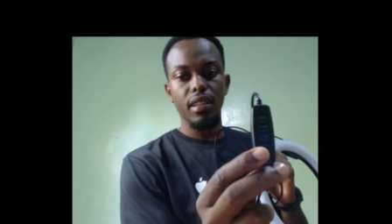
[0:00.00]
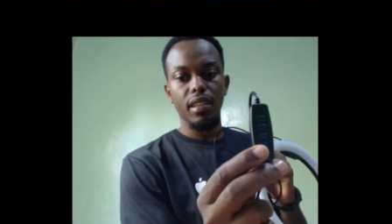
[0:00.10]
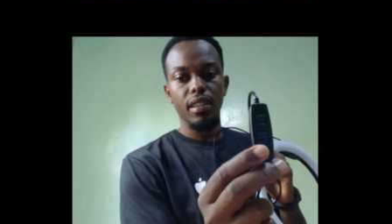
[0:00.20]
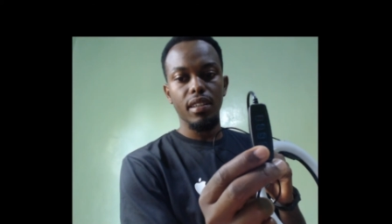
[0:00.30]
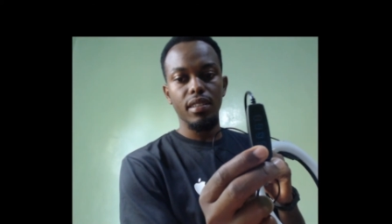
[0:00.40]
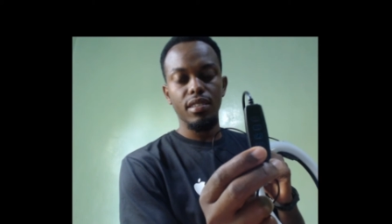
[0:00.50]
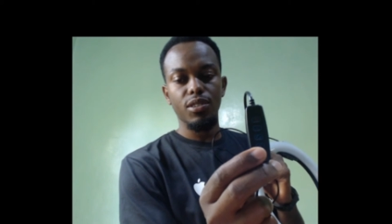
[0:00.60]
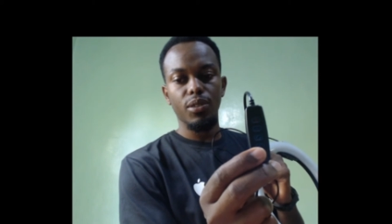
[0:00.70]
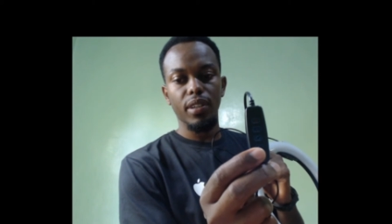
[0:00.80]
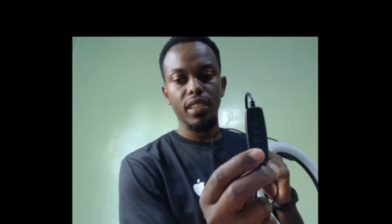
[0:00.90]
this
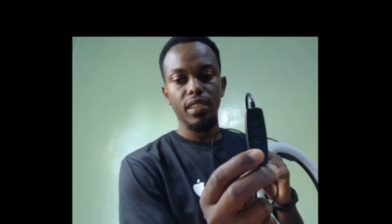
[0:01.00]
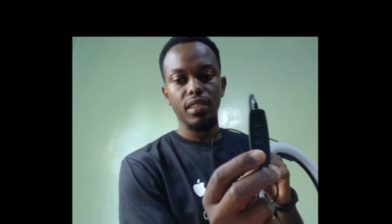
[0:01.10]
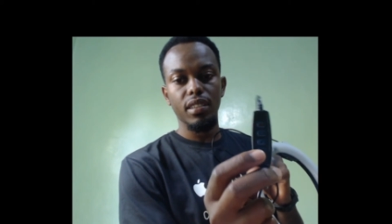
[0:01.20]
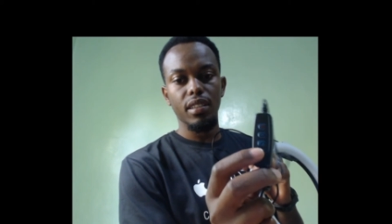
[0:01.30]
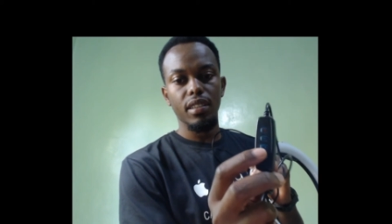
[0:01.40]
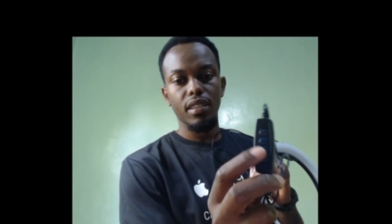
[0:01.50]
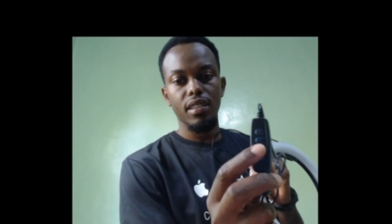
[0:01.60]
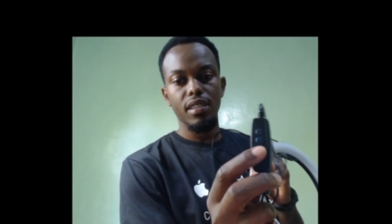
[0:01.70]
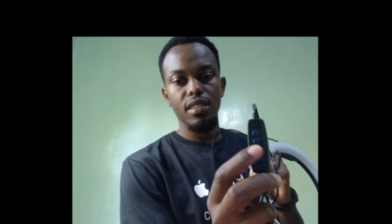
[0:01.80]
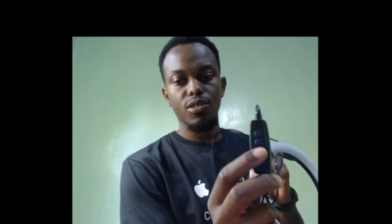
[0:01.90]
connector,
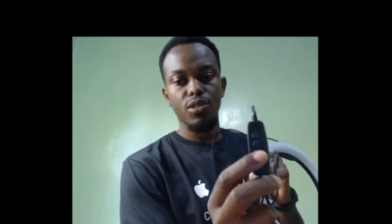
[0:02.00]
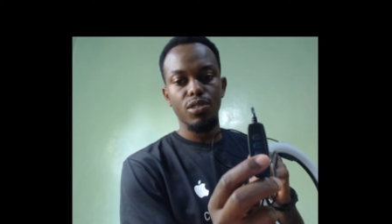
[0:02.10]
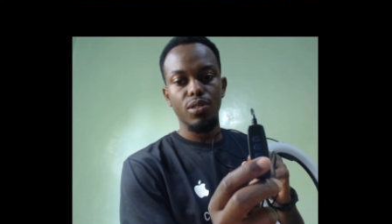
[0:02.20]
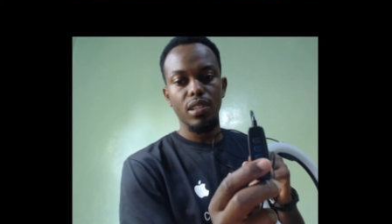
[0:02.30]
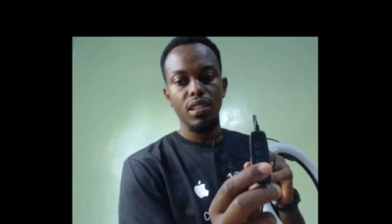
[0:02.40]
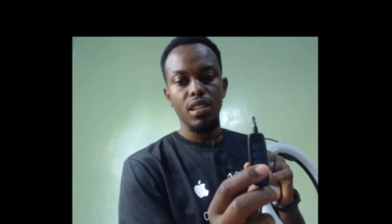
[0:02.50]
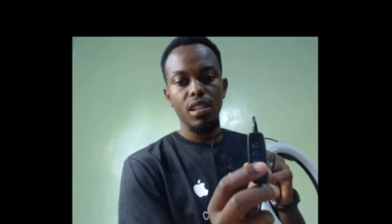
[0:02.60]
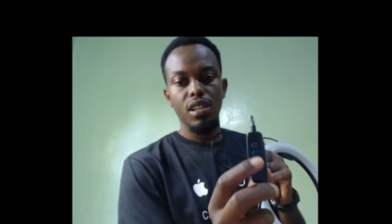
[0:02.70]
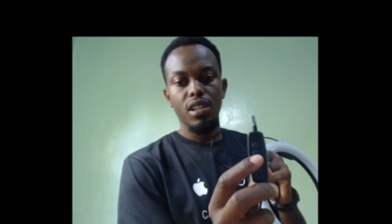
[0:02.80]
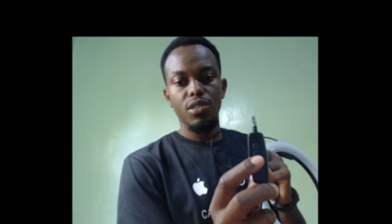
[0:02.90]
this controller.
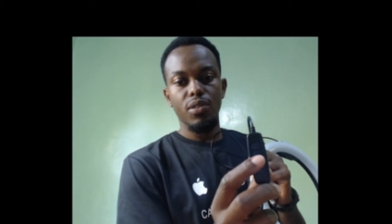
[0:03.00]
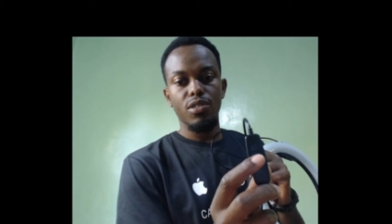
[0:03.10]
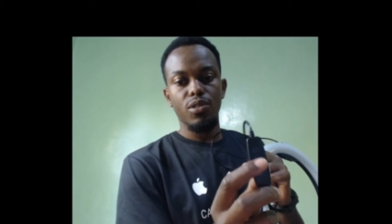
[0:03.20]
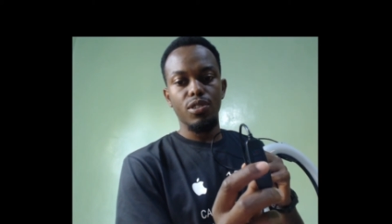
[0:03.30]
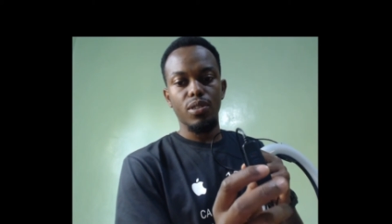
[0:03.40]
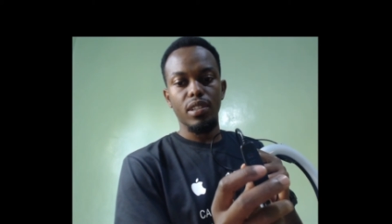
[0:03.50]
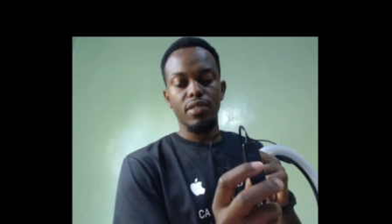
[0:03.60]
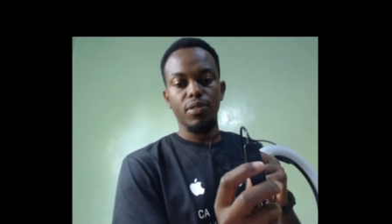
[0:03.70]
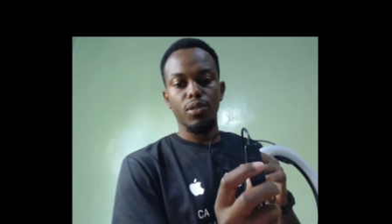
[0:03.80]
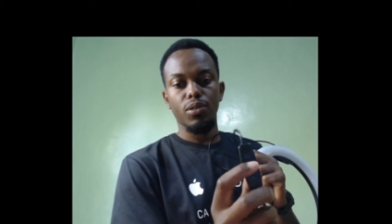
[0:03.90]
So this controller is
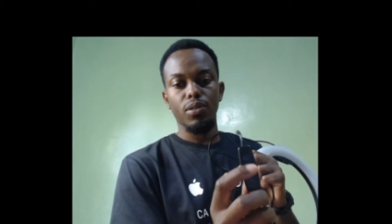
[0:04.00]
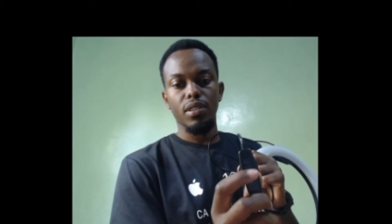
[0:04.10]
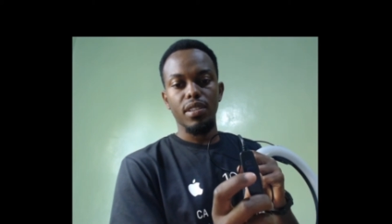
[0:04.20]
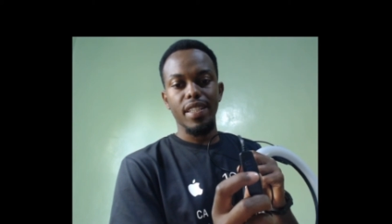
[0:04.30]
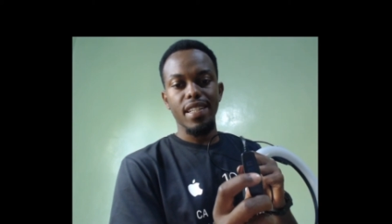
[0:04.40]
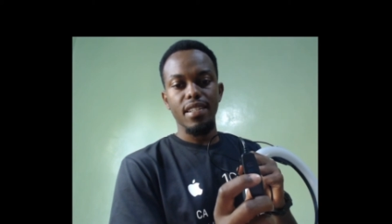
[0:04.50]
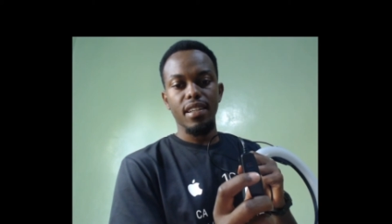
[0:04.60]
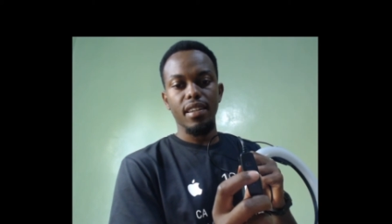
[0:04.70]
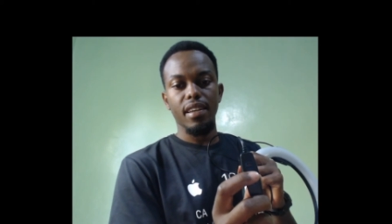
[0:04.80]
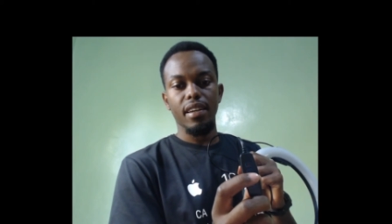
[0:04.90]
for changing
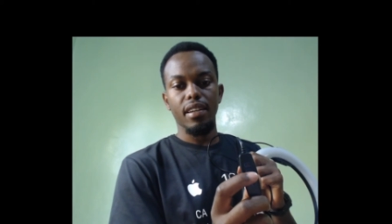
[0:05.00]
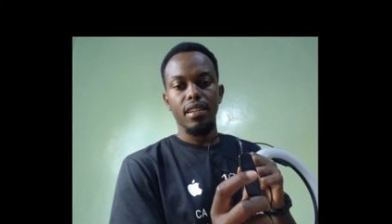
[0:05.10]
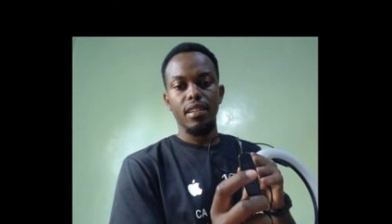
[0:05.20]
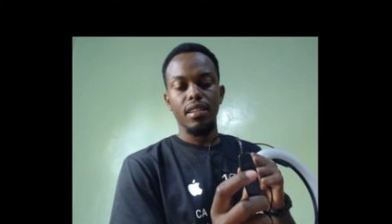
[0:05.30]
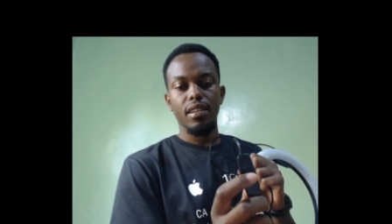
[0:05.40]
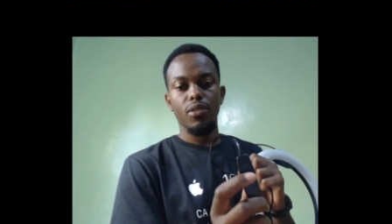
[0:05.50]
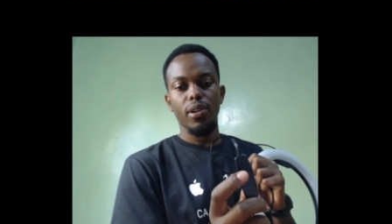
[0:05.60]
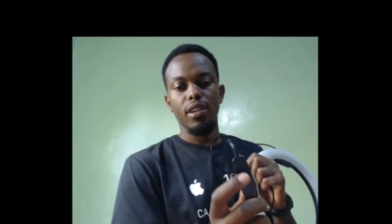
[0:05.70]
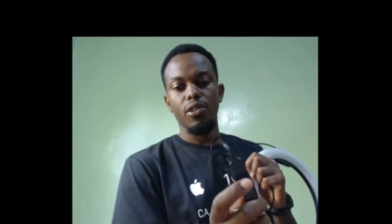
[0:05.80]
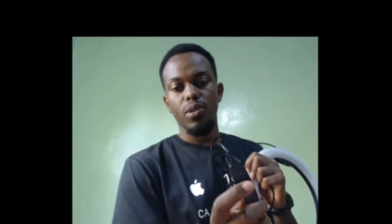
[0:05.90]
whether
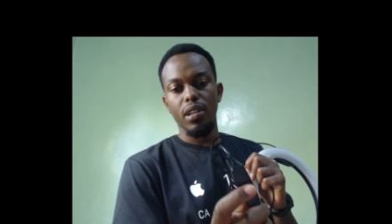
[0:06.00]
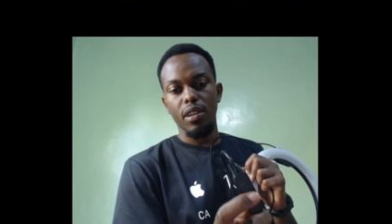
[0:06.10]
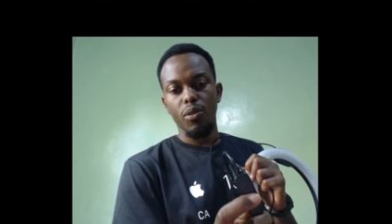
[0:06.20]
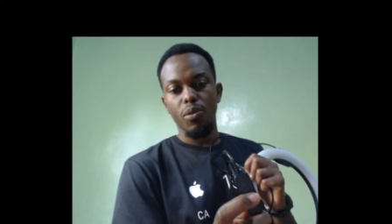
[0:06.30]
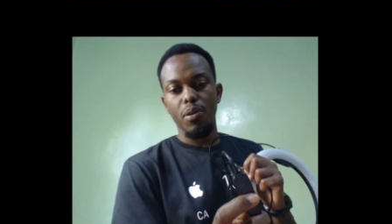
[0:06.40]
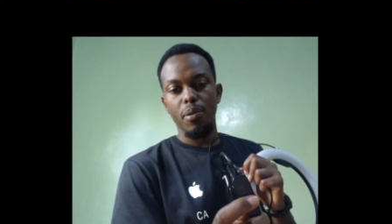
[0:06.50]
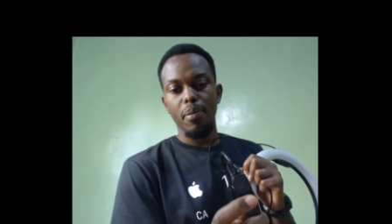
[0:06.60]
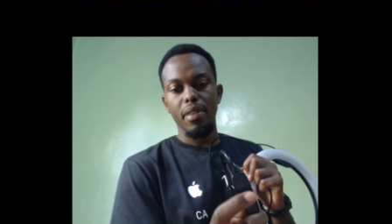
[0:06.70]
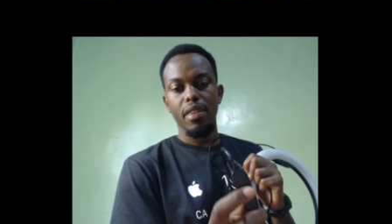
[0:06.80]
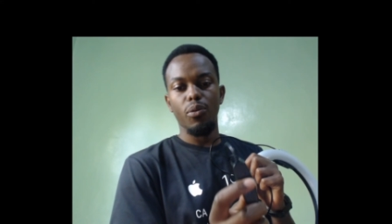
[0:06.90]
you want the
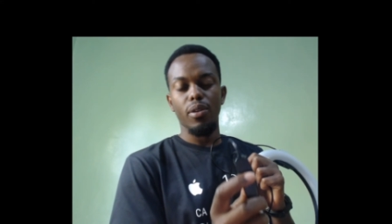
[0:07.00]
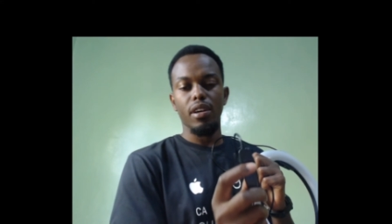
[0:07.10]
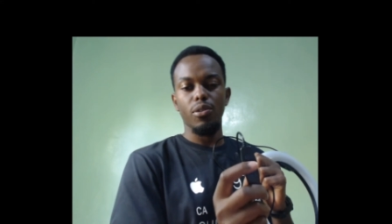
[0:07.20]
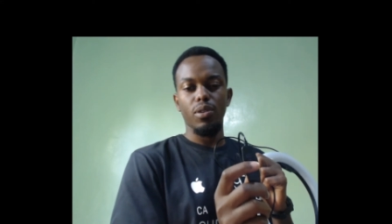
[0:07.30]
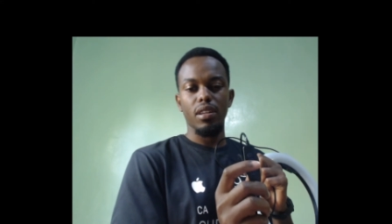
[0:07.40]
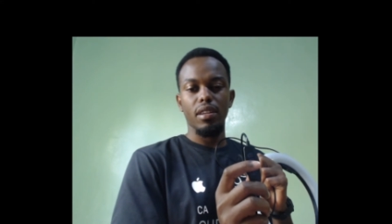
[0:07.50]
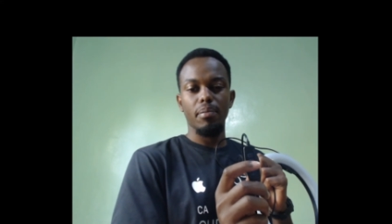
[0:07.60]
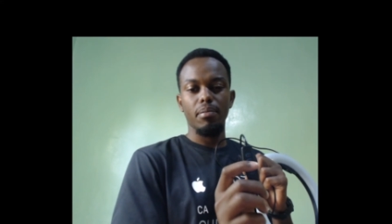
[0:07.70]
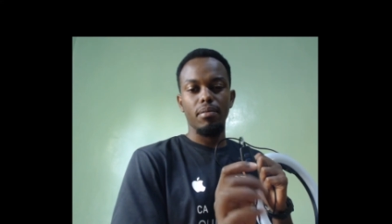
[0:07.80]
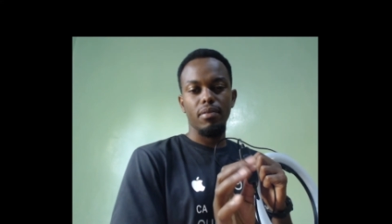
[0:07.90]
warmth, whether you want the
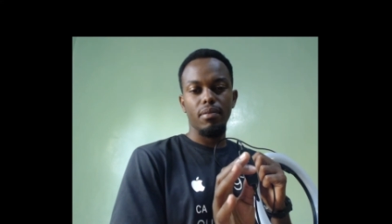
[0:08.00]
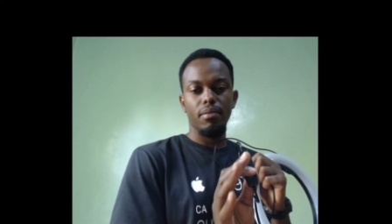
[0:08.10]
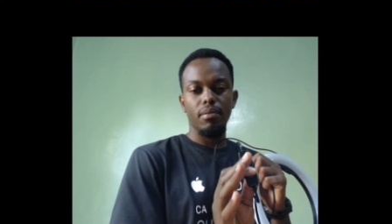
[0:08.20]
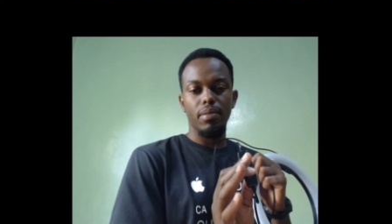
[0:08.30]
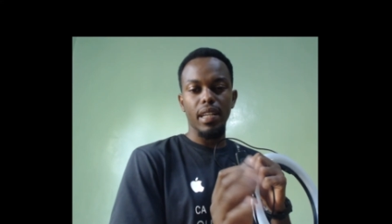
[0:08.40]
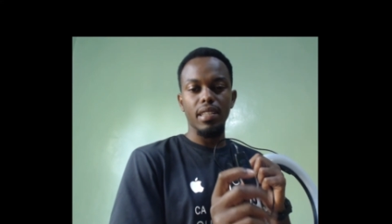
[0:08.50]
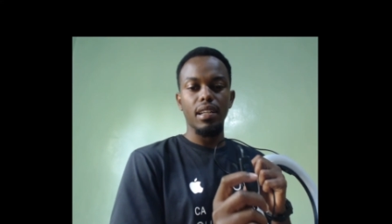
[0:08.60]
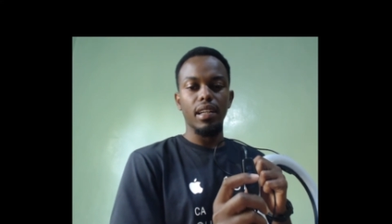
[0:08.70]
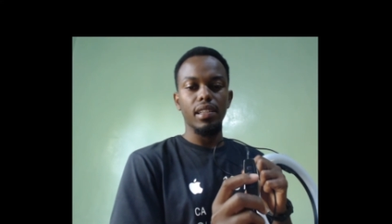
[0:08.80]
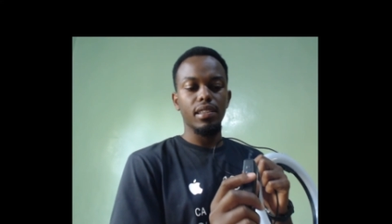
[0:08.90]
bright
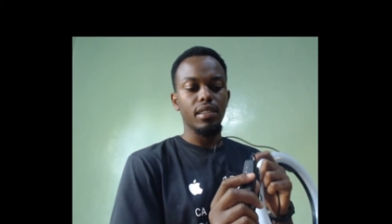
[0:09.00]
light,